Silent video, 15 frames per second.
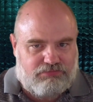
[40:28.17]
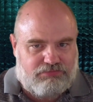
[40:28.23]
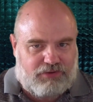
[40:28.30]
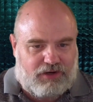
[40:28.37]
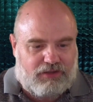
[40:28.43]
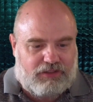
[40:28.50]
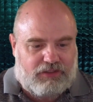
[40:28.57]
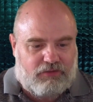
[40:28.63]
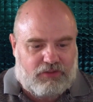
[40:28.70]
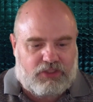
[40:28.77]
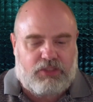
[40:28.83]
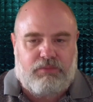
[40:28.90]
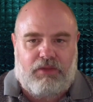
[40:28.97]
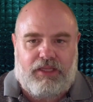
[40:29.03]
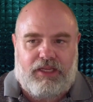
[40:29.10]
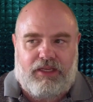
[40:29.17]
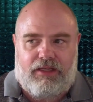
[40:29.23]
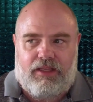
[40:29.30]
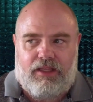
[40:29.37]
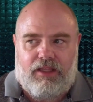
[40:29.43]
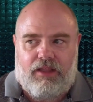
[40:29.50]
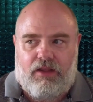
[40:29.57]
partly to
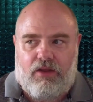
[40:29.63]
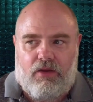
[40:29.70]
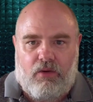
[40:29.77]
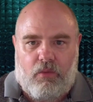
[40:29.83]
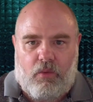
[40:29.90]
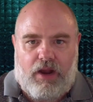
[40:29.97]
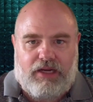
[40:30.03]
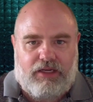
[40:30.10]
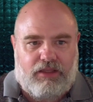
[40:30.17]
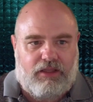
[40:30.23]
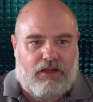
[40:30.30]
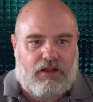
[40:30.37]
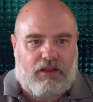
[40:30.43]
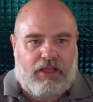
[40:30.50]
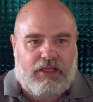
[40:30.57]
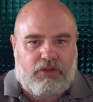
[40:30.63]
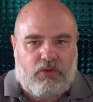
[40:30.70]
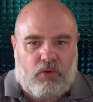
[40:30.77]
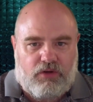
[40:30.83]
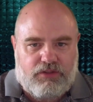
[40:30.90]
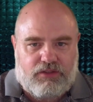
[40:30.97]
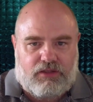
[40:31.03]
explain why did they all head
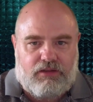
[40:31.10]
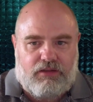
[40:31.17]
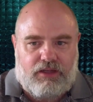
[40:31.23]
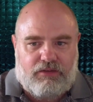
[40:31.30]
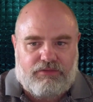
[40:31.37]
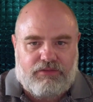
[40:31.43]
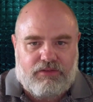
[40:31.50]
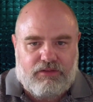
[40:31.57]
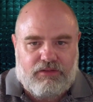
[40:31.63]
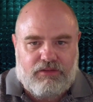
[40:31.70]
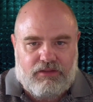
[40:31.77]
towards the cliff?